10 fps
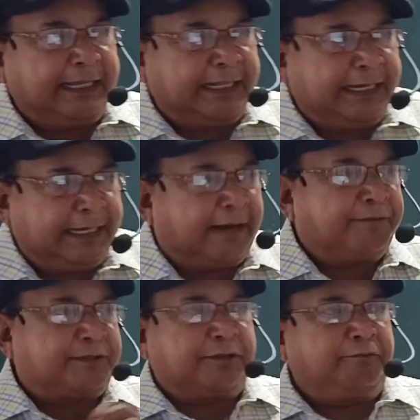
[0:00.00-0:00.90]

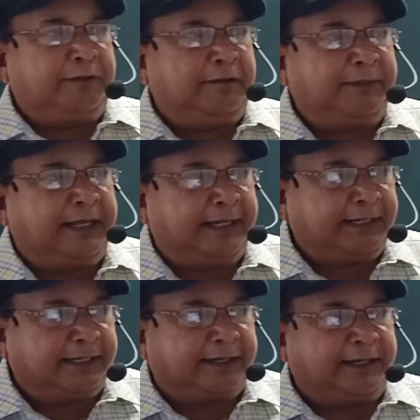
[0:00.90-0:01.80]
loves will be
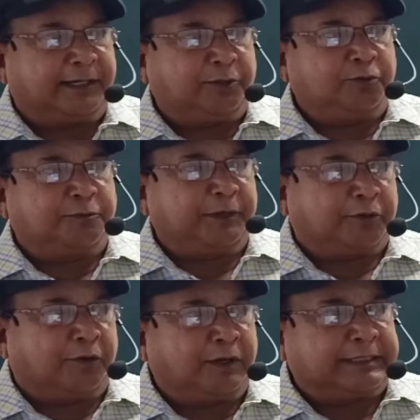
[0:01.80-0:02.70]
an incorrect use
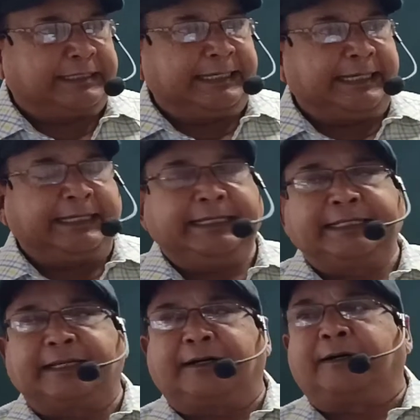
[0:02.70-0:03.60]
because they
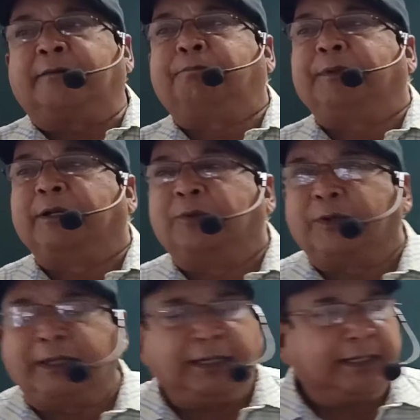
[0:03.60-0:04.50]
is a
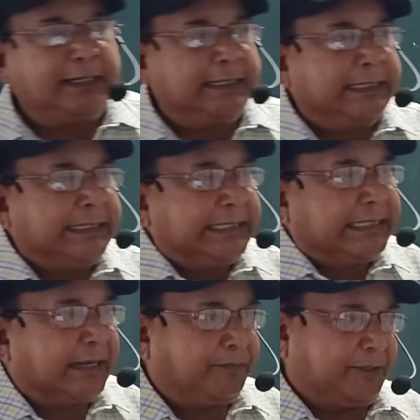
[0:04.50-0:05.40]
plural
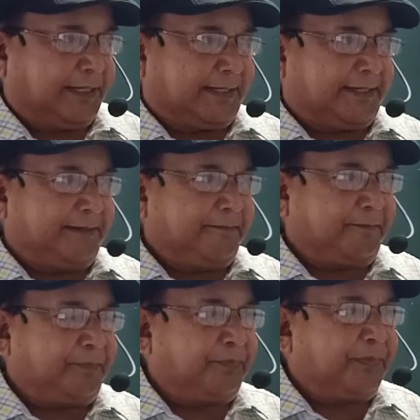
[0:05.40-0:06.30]
subject.
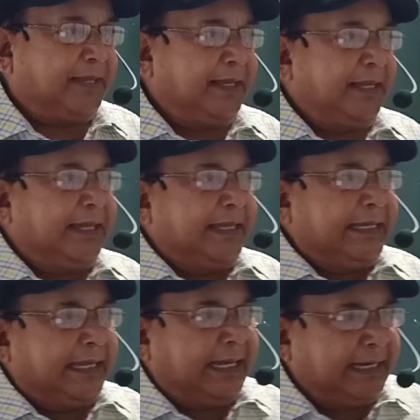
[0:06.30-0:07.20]

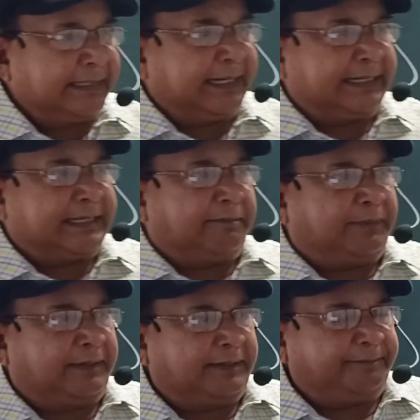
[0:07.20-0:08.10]
Another
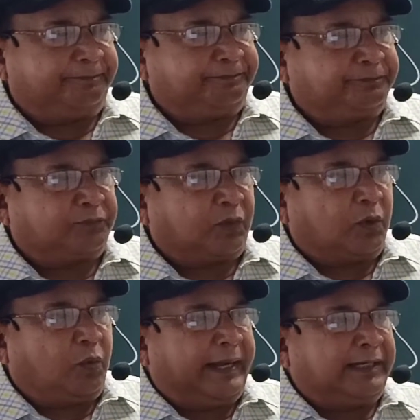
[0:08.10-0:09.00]
example,
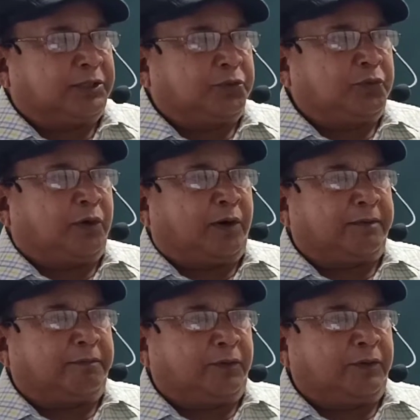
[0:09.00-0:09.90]
where two
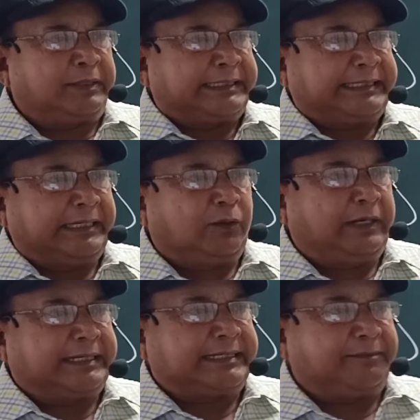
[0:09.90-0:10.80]
or more
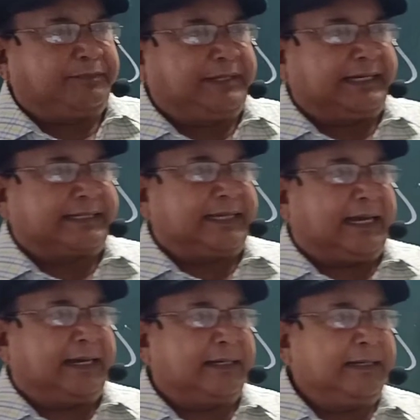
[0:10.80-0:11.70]
singular subjects
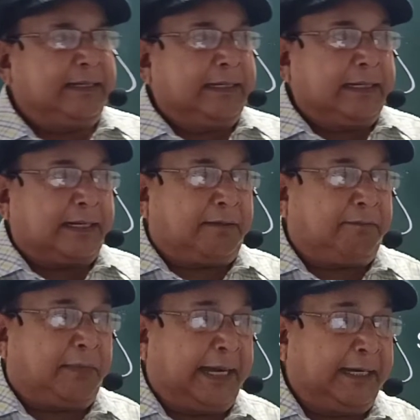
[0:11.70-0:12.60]
are
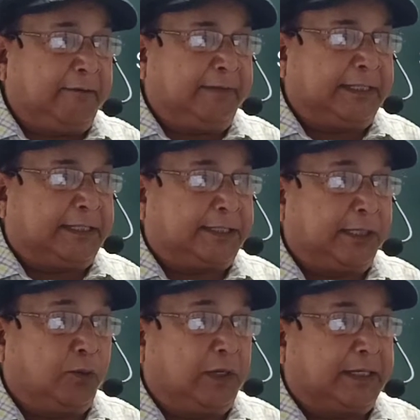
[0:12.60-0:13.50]
combined with
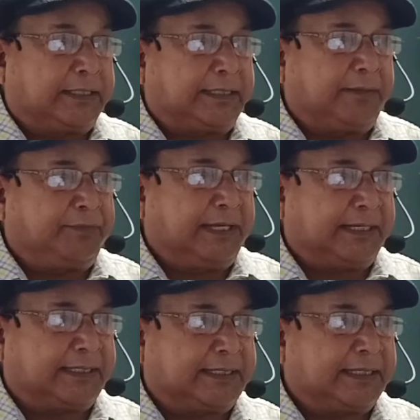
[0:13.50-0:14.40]
singular
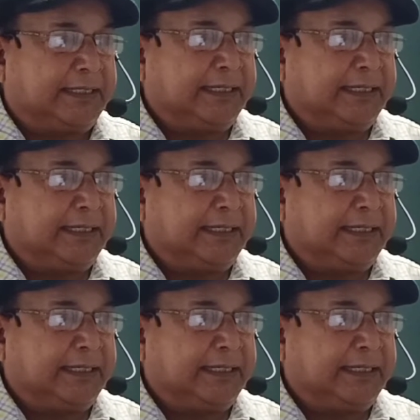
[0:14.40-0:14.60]
subjects,